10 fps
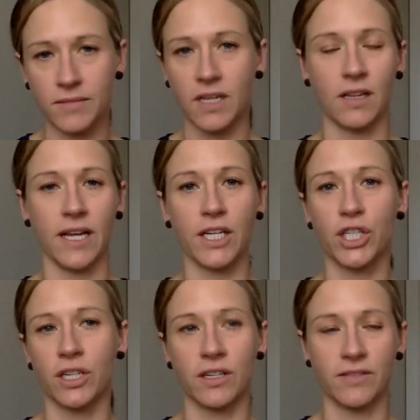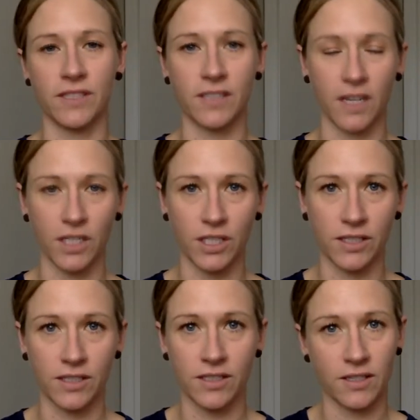collection of
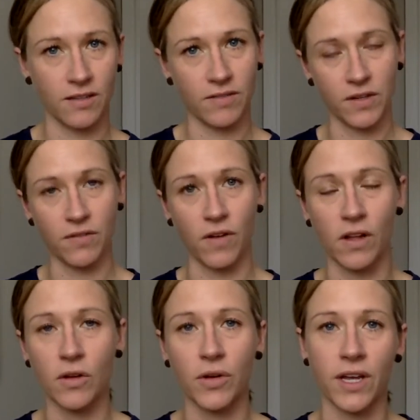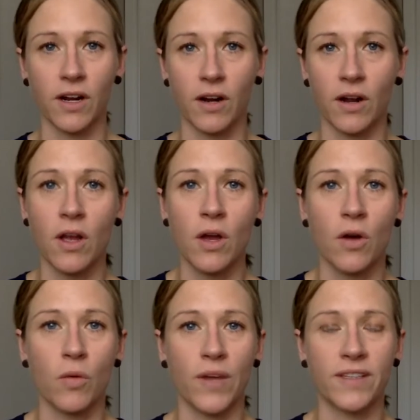discussions to follow here
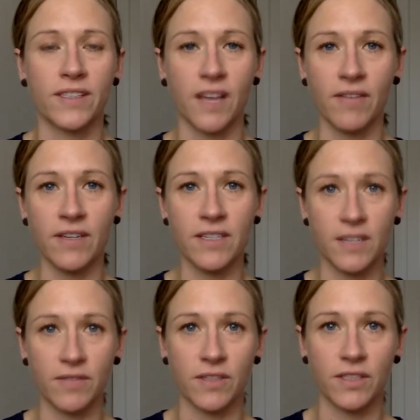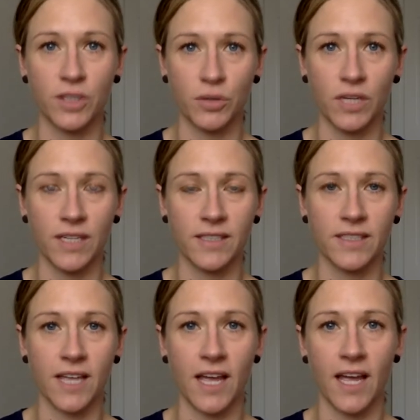with 7 different
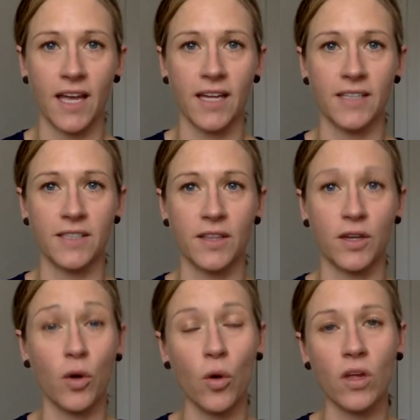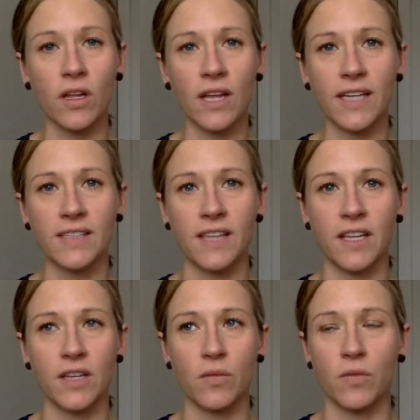doulas. And the goal is that
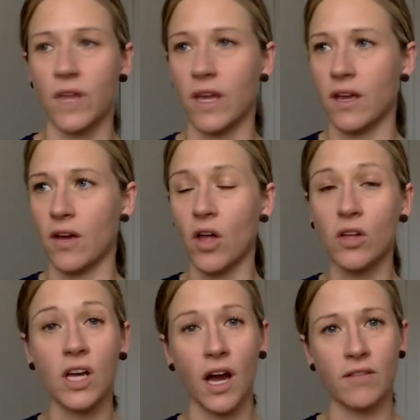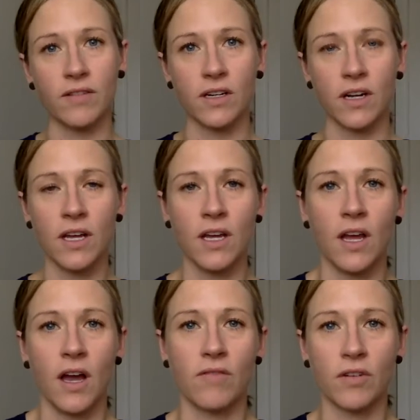they all cover
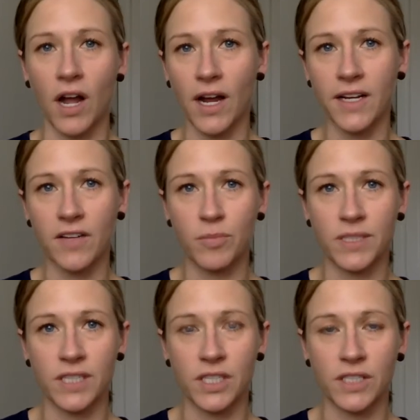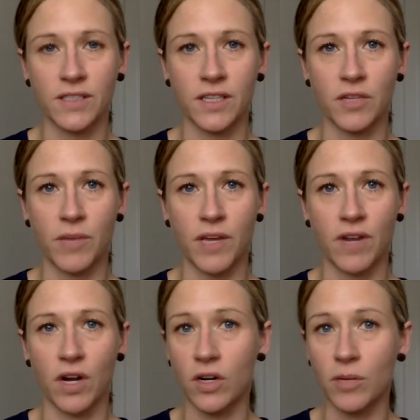a variety of positions that you may have
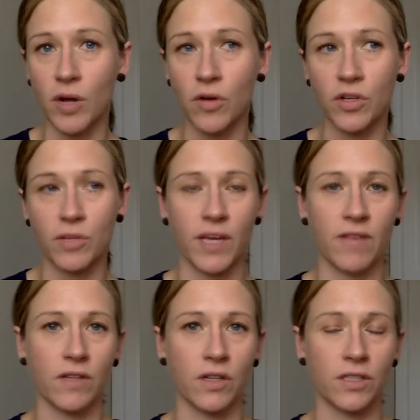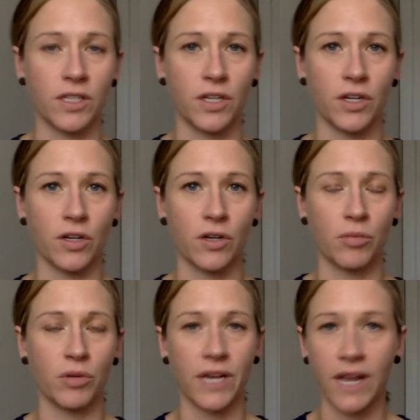heard about, you may have learned in your
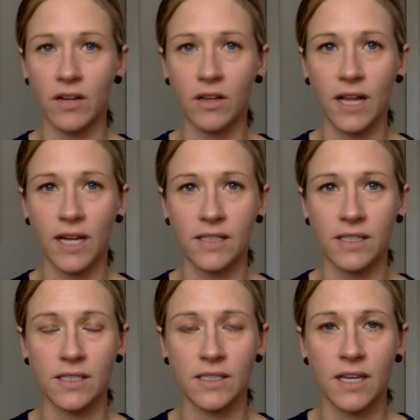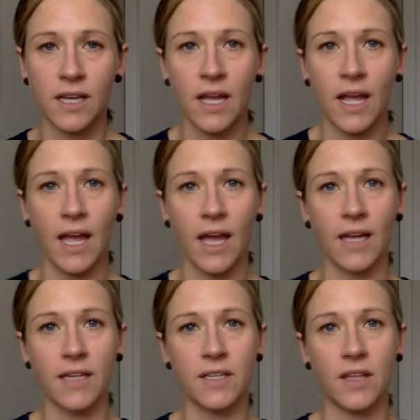prenatal classes,
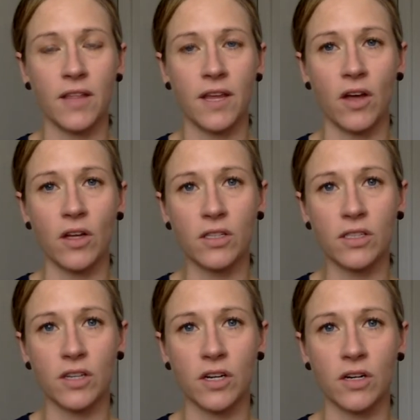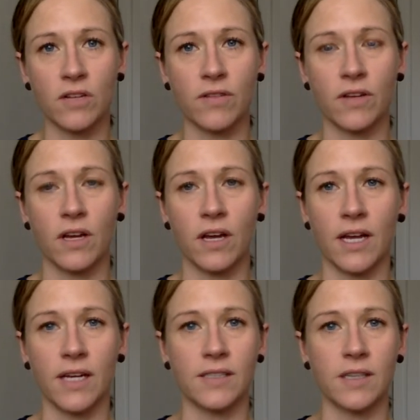and they all serve
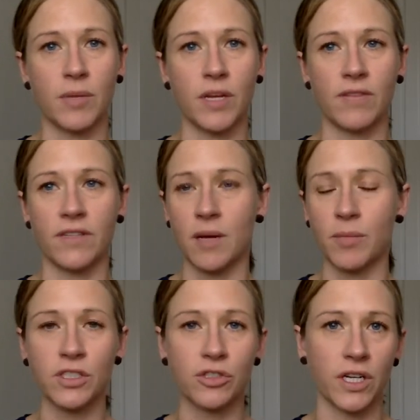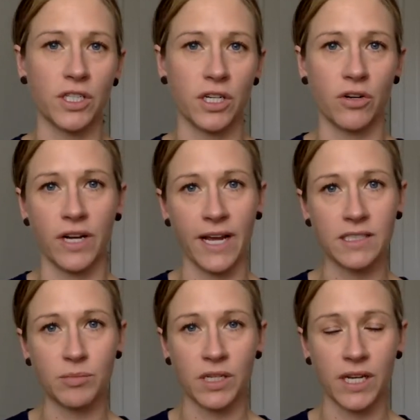as a bit of a demonstration or an
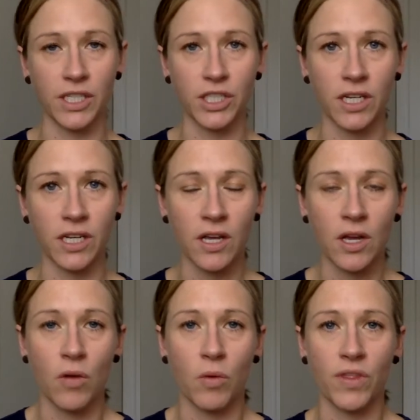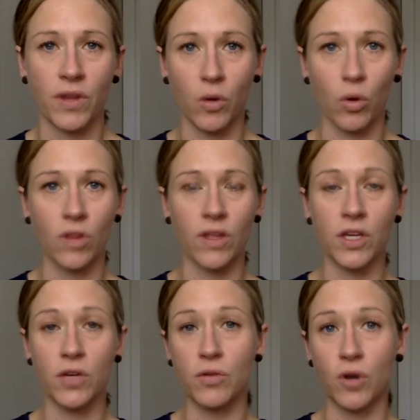explanation with the goal that
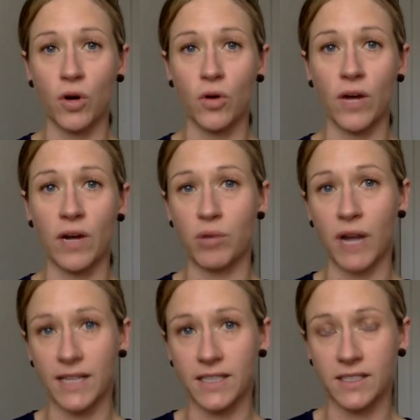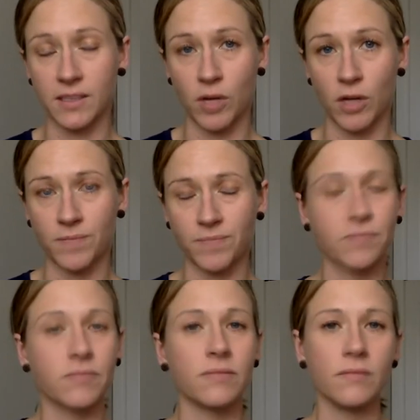you go and practice them all.
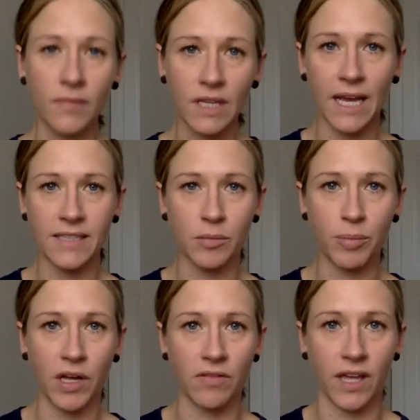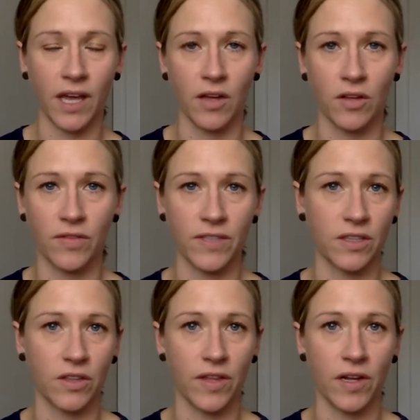As a pelvic health
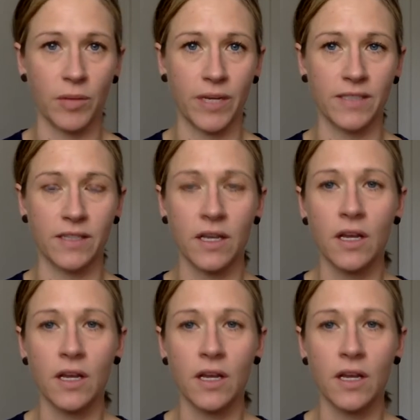physical therapist,